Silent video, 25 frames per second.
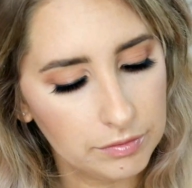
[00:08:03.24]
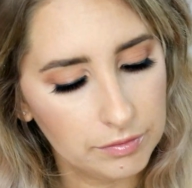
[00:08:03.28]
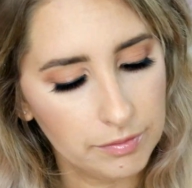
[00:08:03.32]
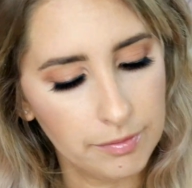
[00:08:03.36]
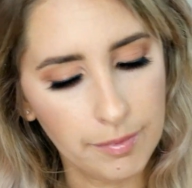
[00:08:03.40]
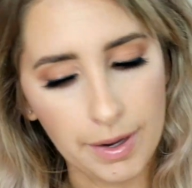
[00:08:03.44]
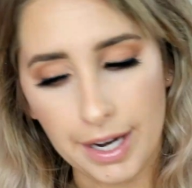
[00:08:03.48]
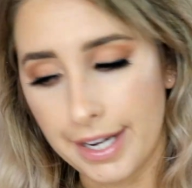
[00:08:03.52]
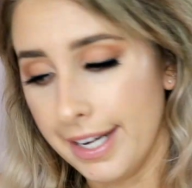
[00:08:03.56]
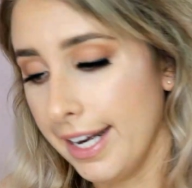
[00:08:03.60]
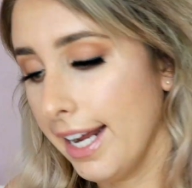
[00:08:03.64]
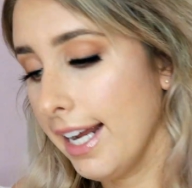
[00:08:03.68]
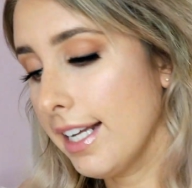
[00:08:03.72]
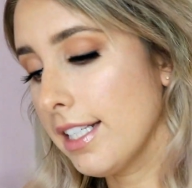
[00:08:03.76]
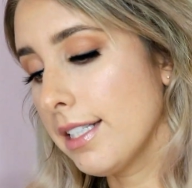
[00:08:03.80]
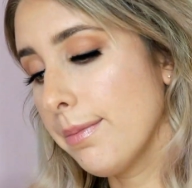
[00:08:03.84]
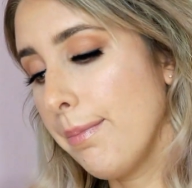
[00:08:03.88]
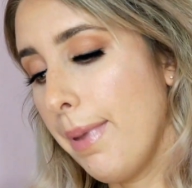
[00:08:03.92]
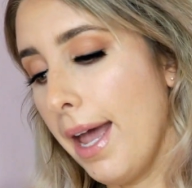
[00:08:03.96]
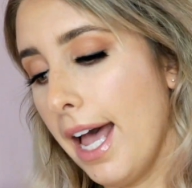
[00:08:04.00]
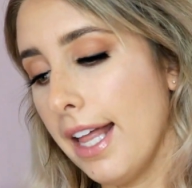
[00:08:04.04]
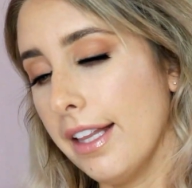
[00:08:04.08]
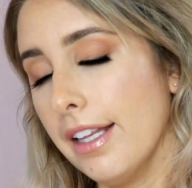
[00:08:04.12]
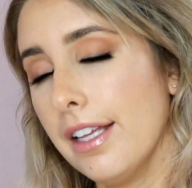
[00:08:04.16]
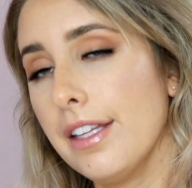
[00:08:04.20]
My next
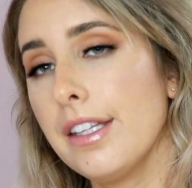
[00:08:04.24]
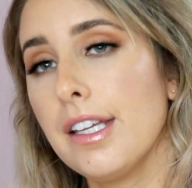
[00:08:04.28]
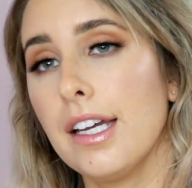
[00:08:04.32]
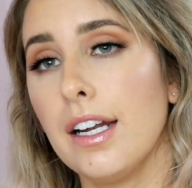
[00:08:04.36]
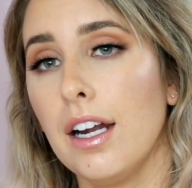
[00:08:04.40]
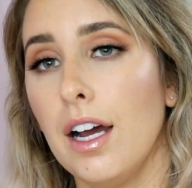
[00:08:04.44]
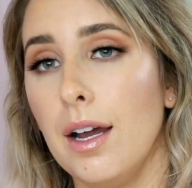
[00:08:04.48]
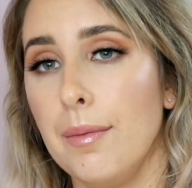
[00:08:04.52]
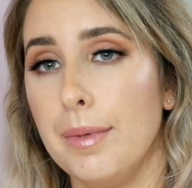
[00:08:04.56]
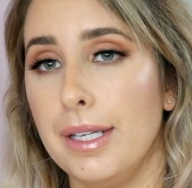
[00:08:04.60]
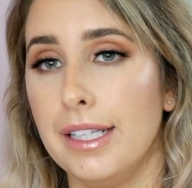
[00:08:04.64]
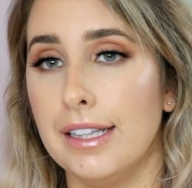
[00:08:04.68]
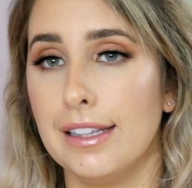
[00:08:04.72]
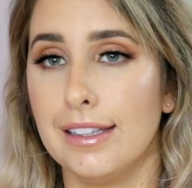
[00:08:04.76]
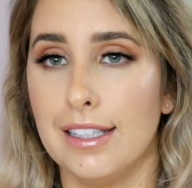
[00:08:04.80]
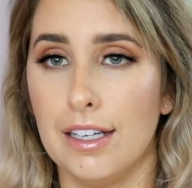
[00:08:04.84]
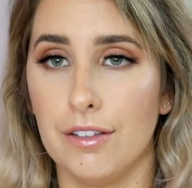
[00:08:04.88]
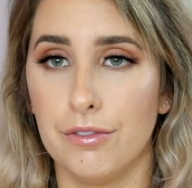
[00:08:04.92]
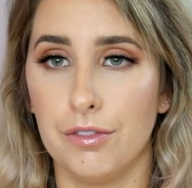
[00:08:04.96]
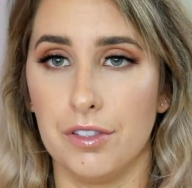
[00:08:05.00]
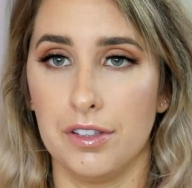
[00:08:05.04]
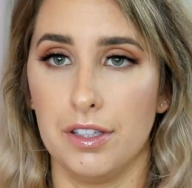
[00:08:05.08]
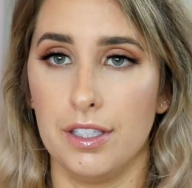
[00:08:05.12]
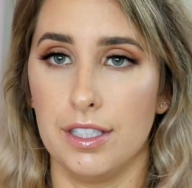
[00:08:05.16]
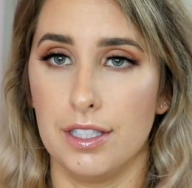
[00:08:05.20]
palette that I'm in
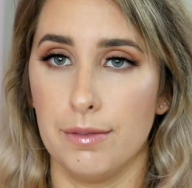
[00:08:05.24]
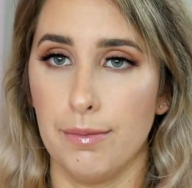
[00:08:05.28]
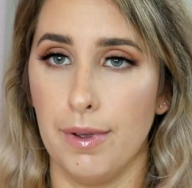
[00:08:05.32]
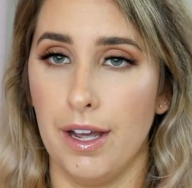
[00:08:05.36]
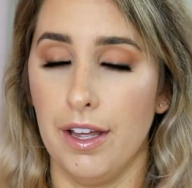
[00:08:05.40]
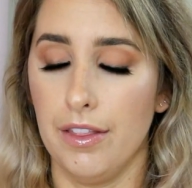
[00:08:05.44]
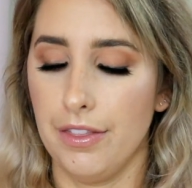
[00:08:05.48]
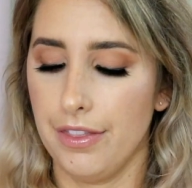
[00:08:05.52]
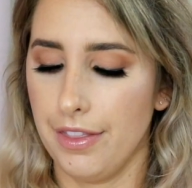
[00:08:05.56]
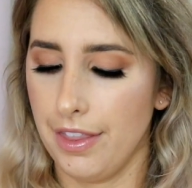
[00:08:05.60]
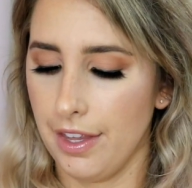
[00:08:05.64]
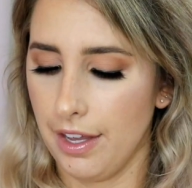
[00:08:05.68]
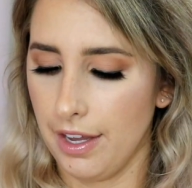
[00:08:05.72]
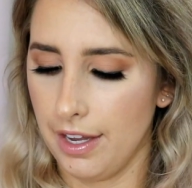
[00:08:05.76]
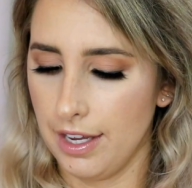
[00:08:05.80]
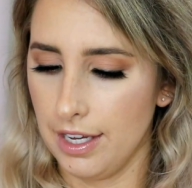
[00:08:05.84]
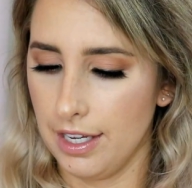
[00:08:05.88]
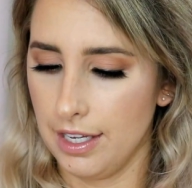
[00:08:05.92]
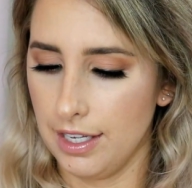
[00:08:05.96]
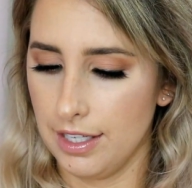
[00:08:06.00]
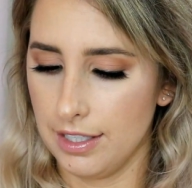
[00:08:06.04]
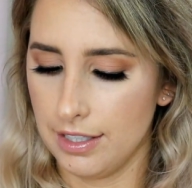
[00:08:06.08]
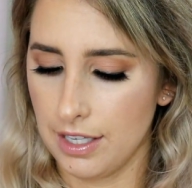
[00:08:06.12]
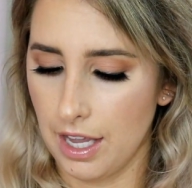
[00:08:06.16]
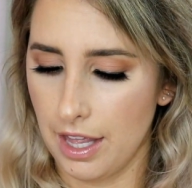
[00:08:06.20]
love with this month
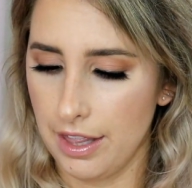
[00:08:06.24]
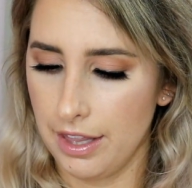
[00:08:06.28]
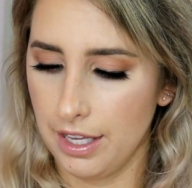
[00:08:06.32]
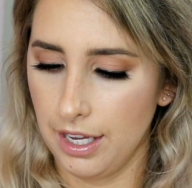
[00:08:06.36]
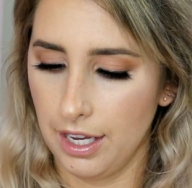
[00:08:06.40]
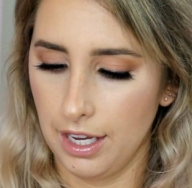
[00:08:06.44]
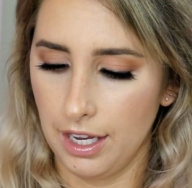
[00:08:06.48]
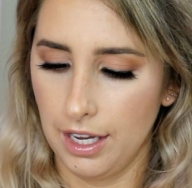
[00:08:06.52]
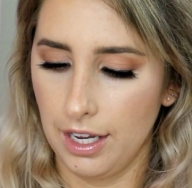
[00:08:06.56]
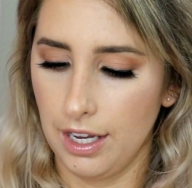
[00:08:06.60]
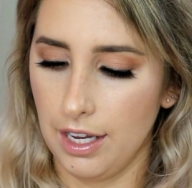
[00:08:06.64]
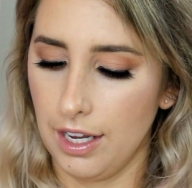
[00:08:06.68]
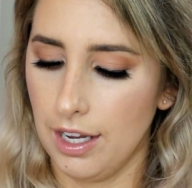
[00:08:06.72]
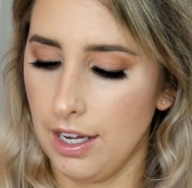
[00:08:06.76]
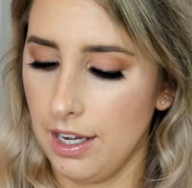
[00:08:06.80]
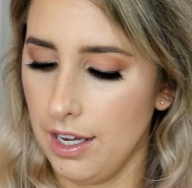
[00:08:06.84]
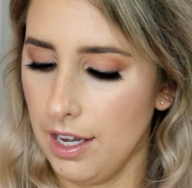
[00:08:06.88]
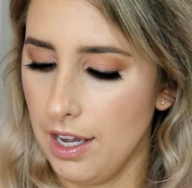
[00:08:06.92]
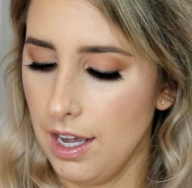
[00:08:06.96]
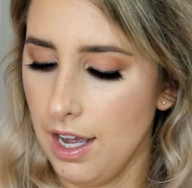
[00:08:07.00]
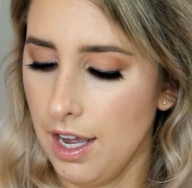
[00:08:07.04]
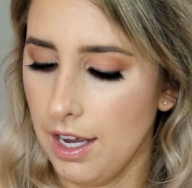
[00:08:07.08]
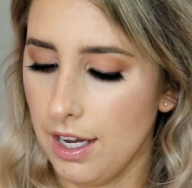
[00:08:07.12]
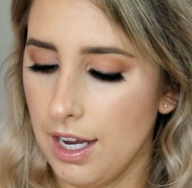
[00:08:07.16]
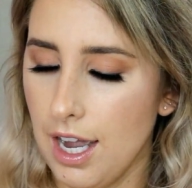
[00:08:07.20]
is the
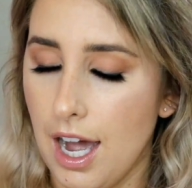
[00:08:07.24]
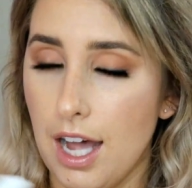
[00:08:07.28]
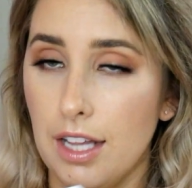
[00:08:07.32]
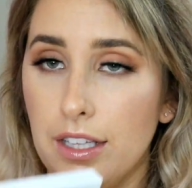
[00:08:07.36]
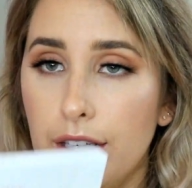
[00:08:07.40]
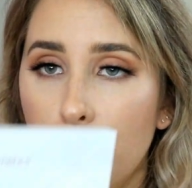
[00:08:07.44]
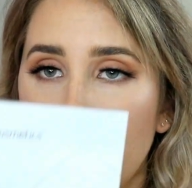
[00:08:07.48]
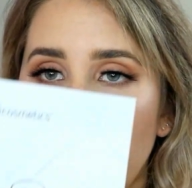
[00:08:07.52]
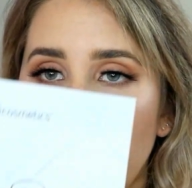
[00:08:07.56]
Carly